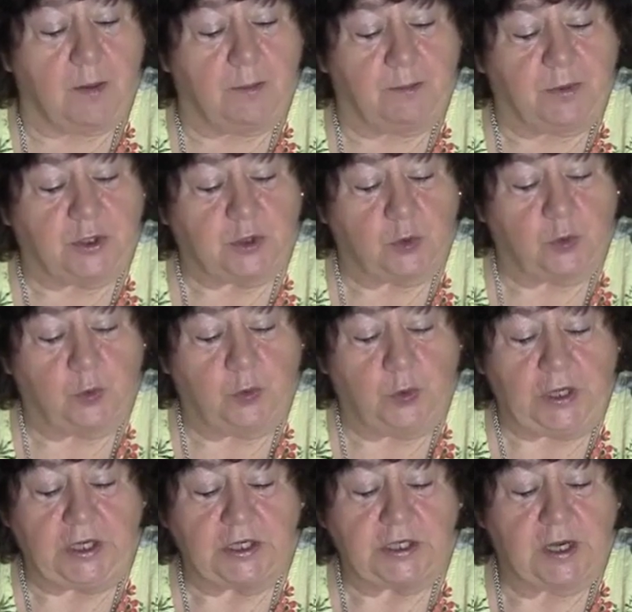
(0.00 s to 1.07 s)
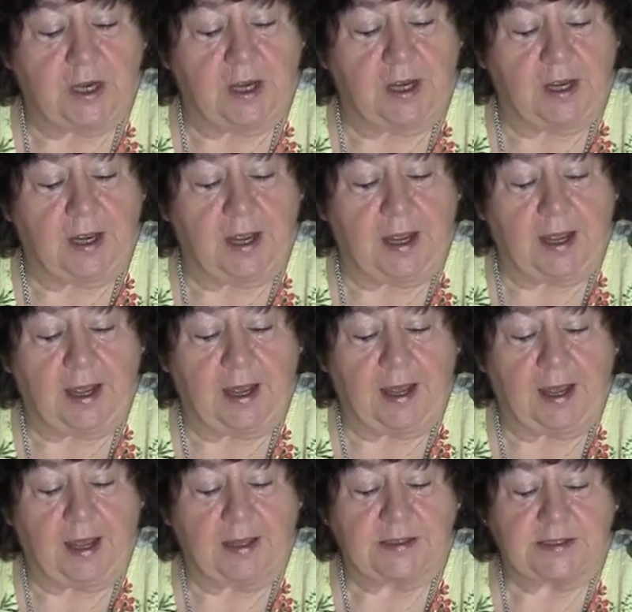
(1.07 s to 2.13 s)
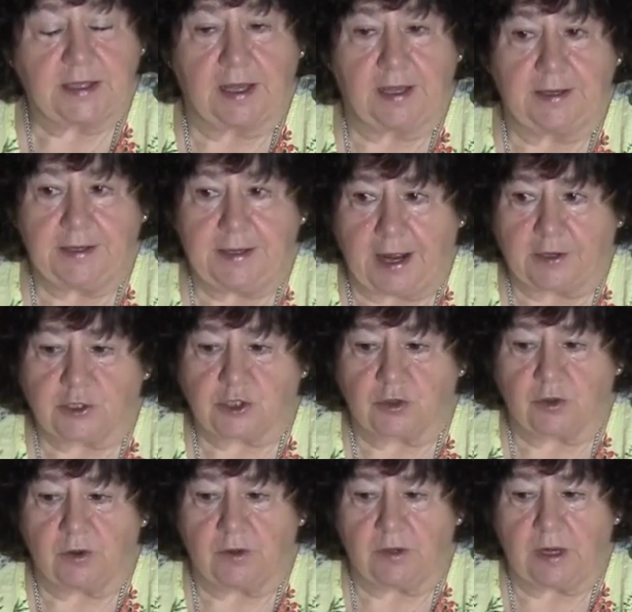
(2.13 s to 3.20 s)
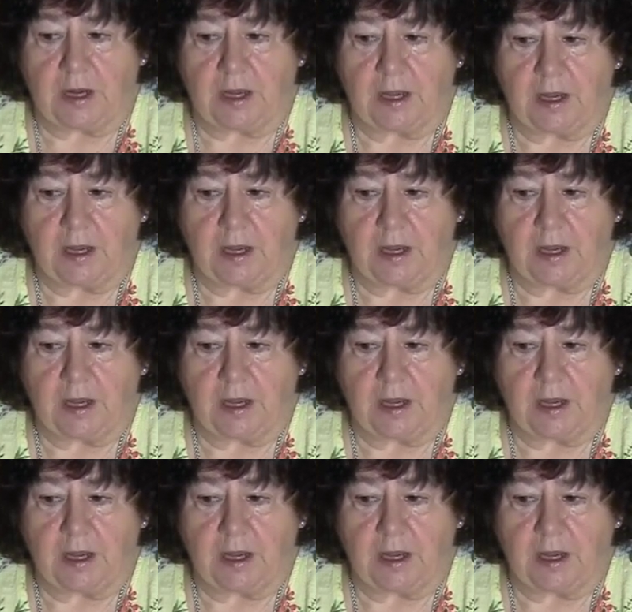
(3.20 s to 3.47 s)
But wheat has a natural